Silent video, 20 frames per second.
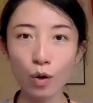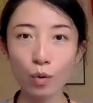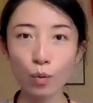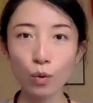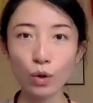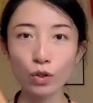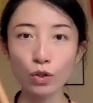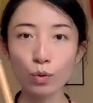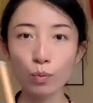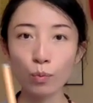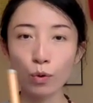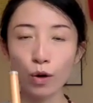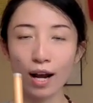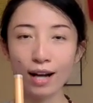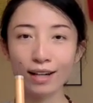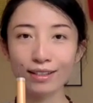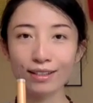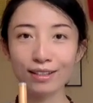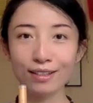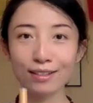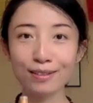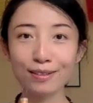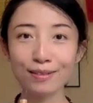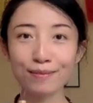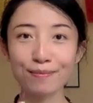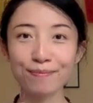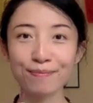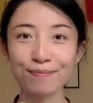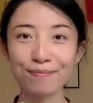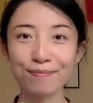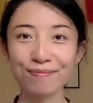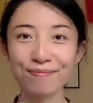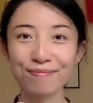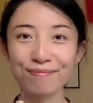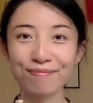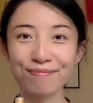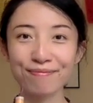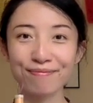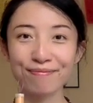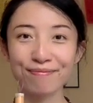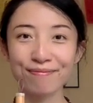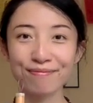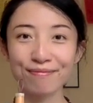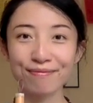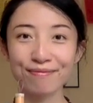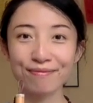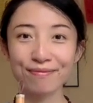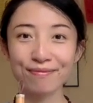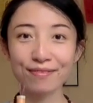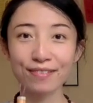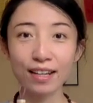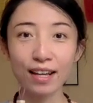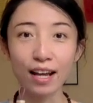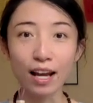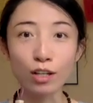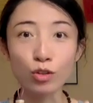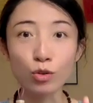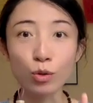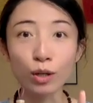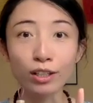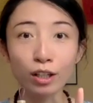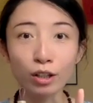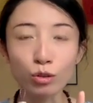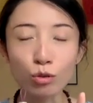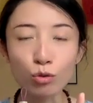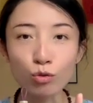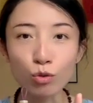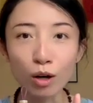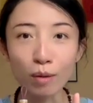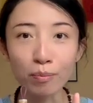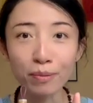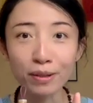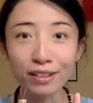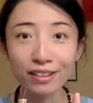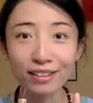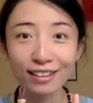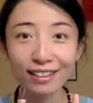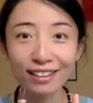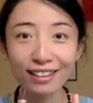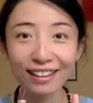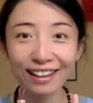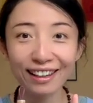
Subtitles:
when you practice. And try not to drop it.